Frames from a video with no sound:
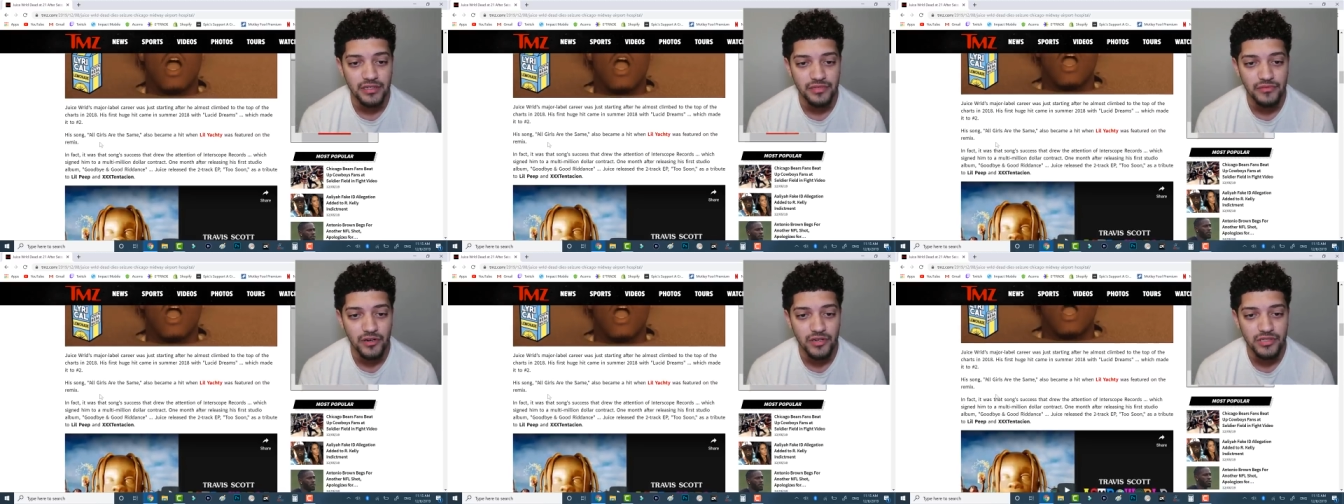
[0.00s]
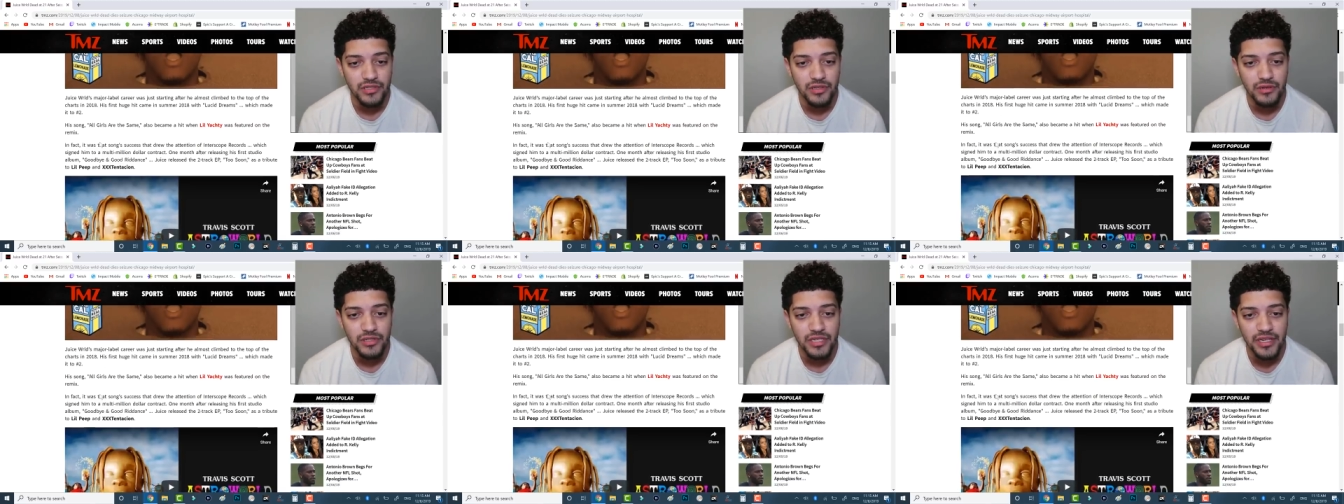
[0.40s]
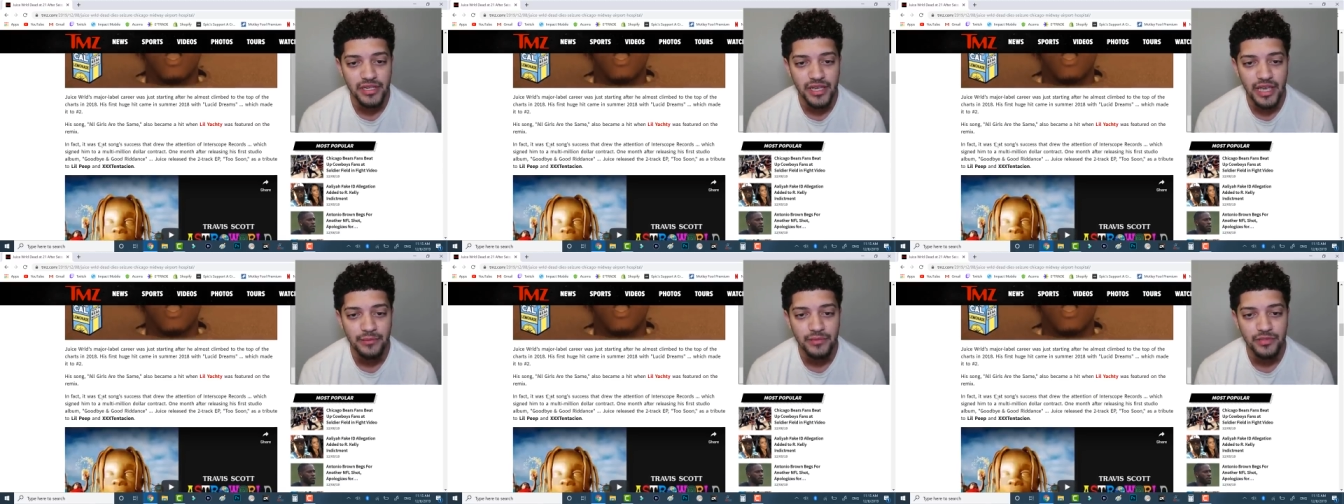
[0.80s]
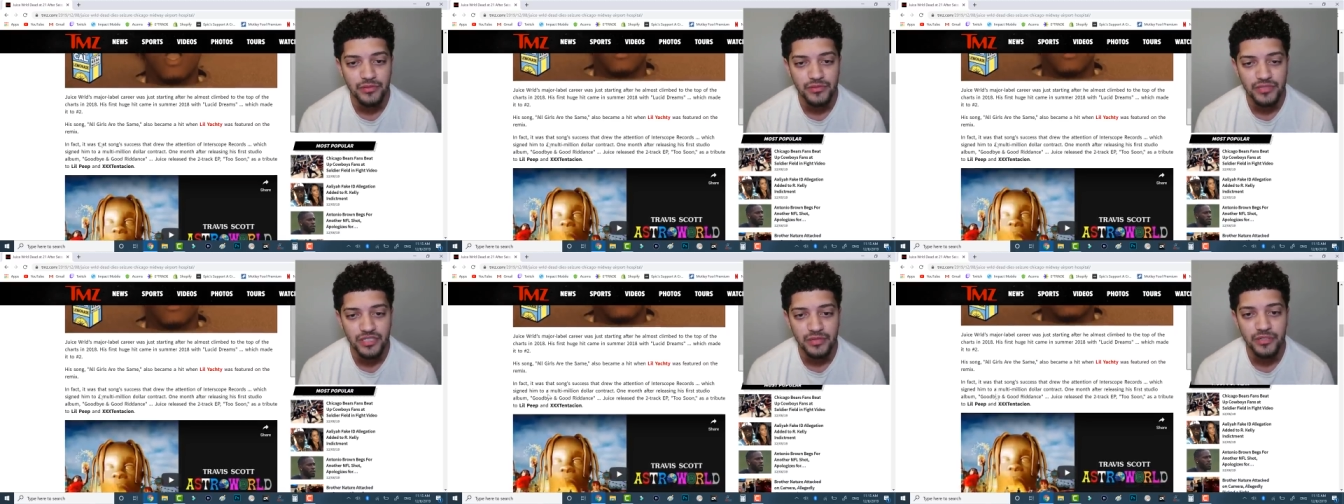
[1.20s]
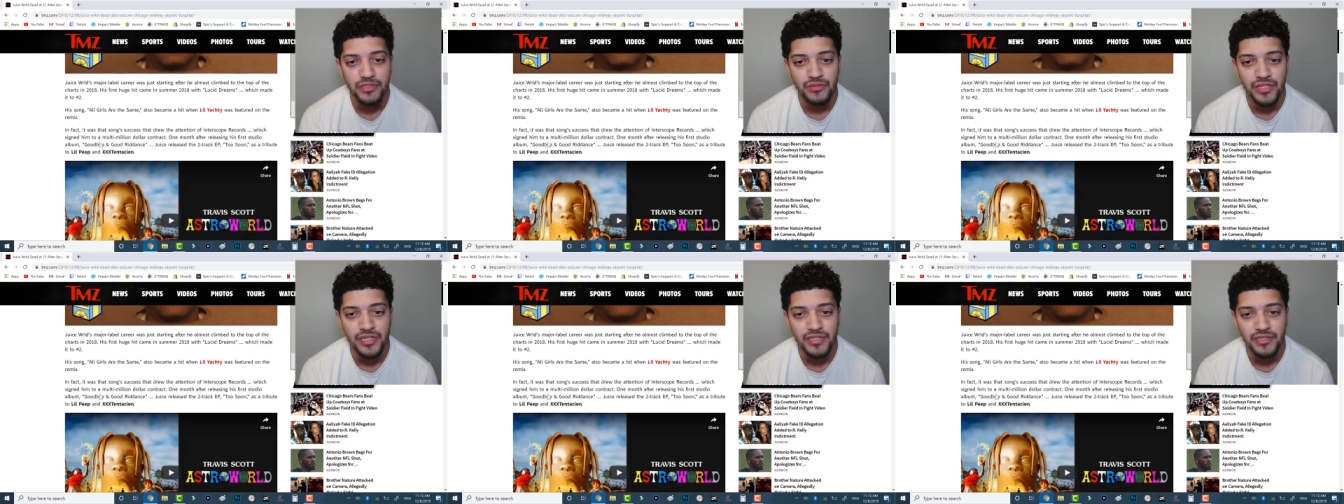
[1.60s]
His first huge hit came in tw summer
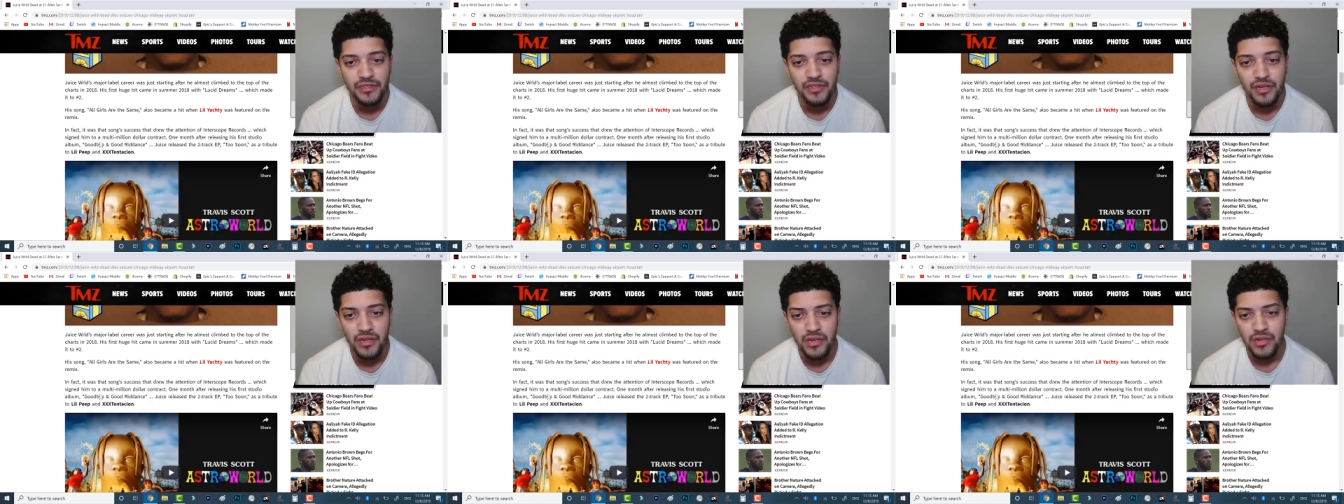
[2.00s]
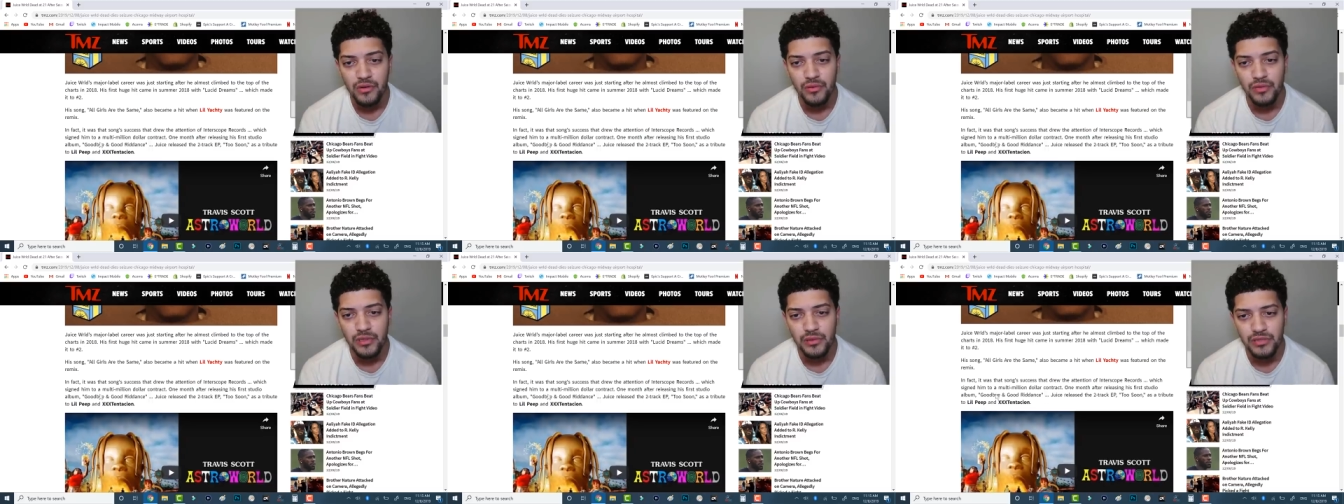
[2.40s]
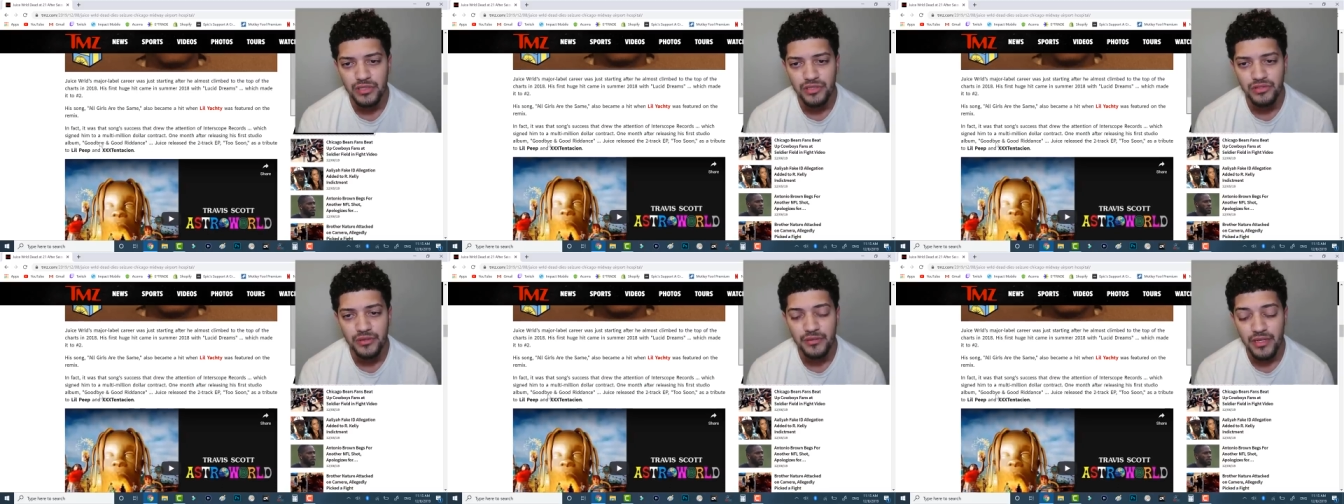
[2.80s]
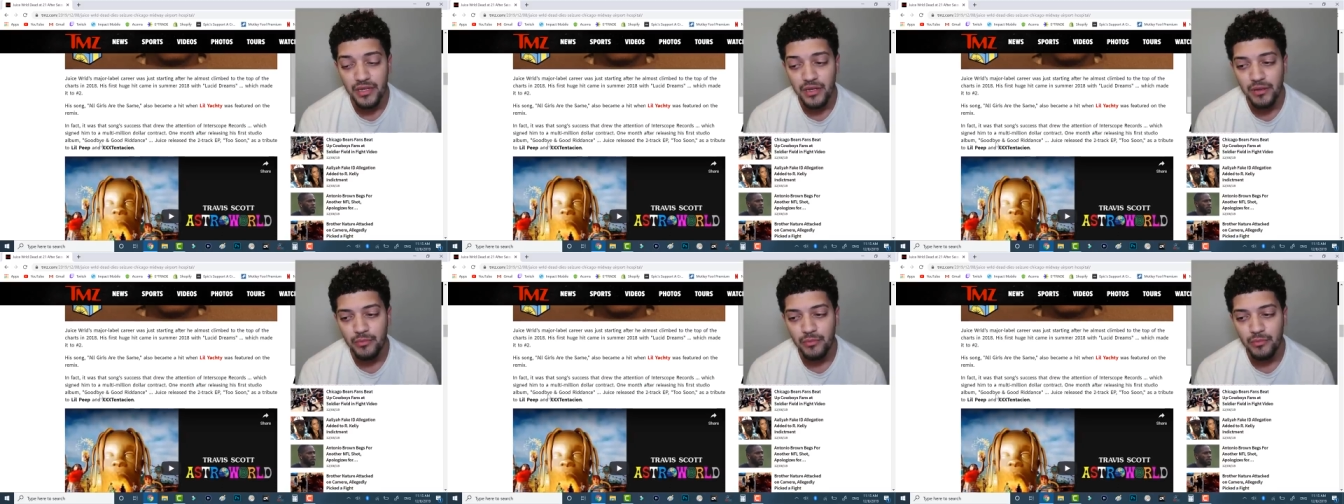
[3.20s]
2018 with Lucid Dream.